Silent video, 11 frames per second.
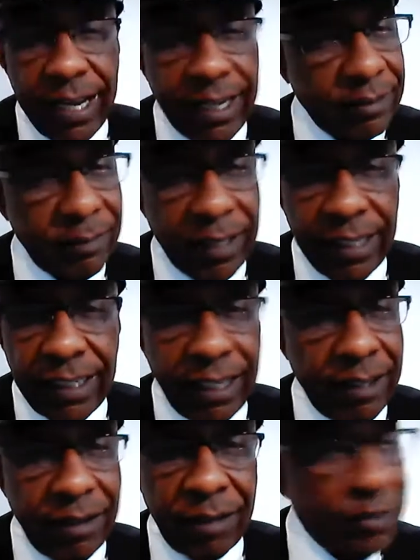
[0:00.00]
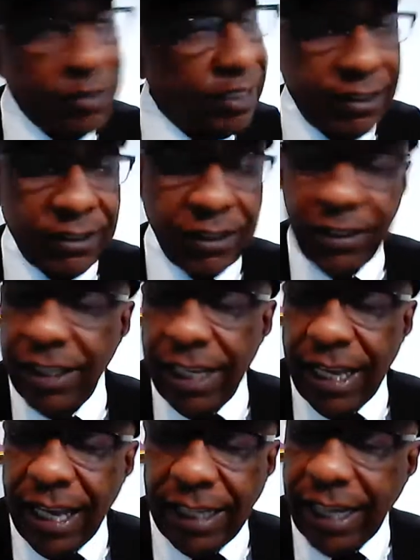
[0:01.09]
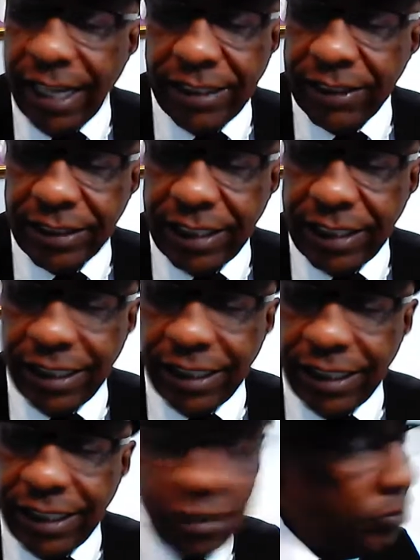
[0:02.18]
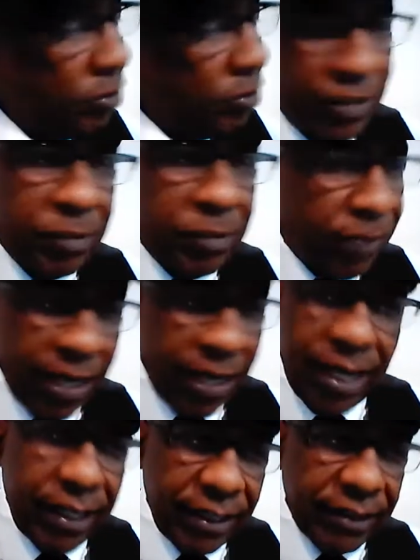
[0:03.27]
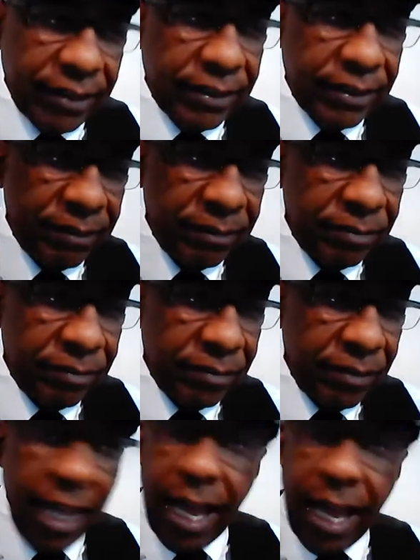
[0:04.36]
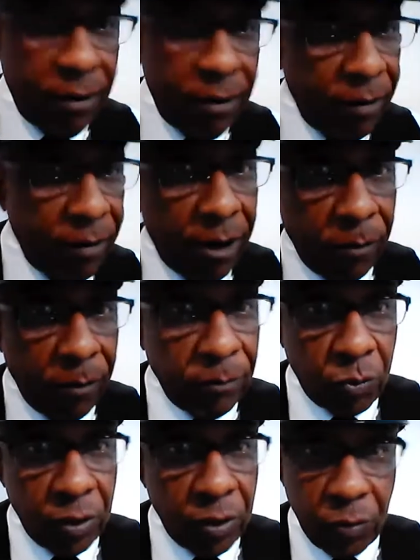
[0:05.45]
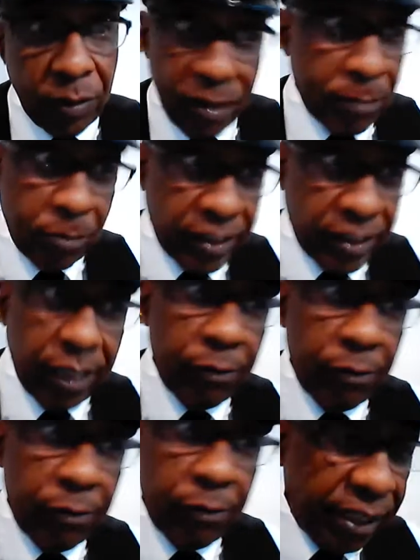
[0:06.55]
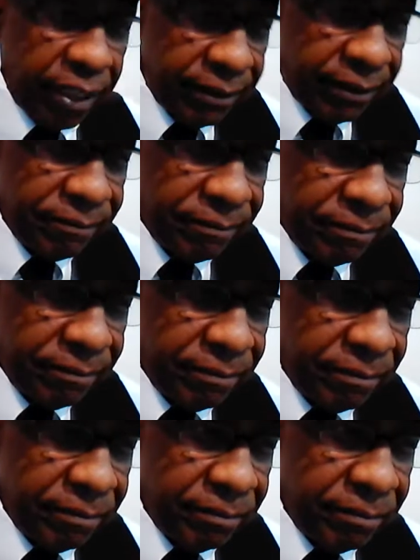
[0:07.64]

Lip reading: and you'll be surprised, man. I'm telling you, I just you'll be surprised how when people see free,